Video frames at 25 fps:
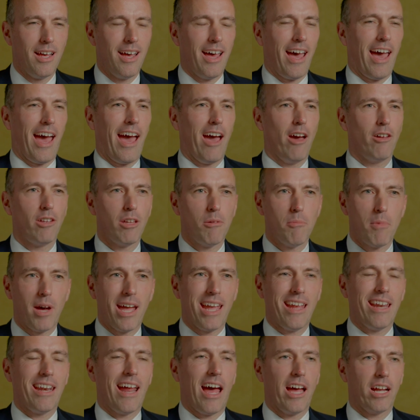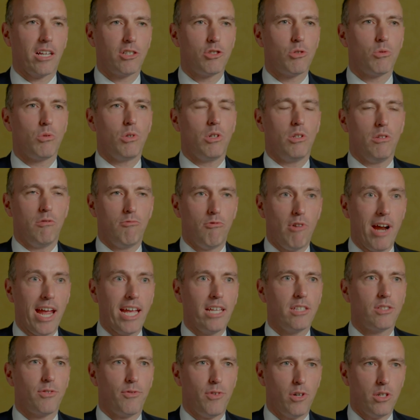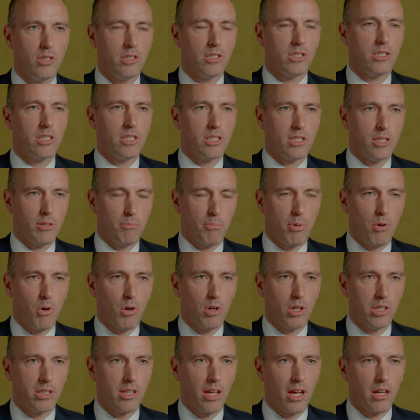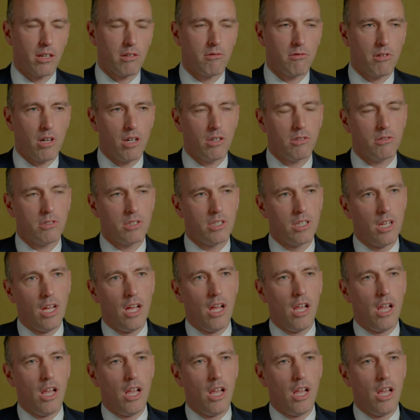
how they might actually raise funds to support that growth,